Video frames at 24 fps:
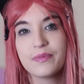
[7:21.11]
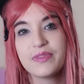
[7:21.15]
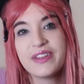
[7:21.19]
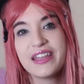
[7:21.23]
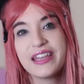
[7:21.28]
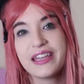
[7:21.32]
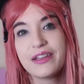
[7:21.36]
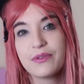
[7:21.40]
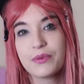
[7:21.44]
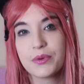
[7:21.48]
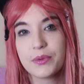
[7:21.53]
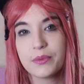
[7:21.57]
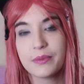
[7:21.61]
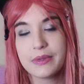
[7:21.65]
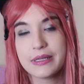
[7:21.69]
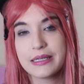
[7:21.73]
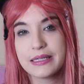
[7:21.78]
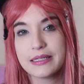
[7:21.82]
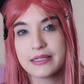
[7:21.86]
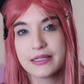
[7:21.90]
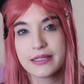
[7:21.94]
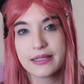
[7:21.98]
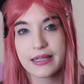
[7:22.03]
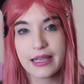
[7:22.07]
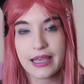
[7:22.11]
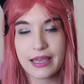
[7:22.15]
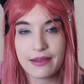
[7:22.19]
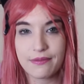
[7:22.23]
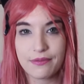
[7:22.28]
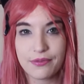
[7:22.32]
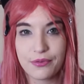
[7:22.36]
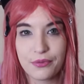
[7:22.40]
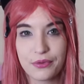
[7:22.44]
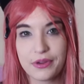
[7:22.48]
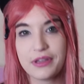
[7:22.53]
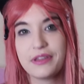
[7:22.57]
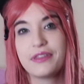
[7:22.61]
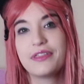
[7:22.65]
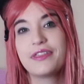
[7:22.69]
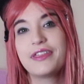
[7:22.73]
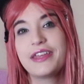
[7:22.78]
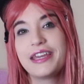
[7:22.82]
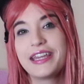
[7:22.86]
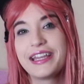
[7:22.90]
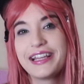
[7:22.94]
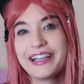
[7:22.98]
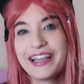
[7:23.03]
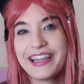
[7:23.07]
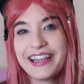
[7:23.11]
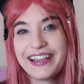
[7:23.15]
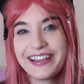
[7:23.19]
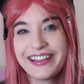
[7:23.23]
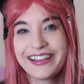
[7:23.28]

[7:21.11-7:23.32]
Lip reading: They ruined everything.